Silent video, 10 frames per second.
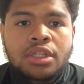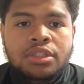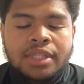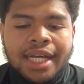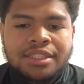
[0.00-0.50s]

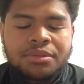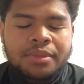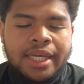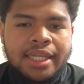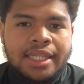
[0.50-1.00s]
So that's a
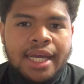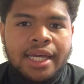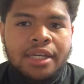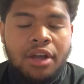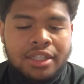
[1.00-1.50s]
way
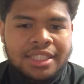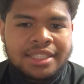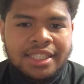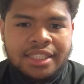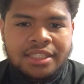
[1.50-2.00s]
that
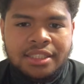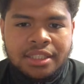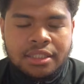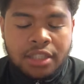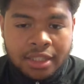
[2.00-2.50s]

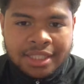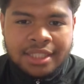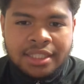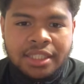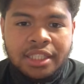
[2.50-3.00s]

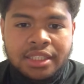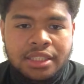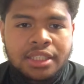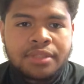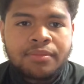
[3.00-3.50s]
narcissistic
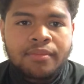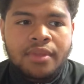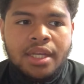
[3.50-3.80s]
listening,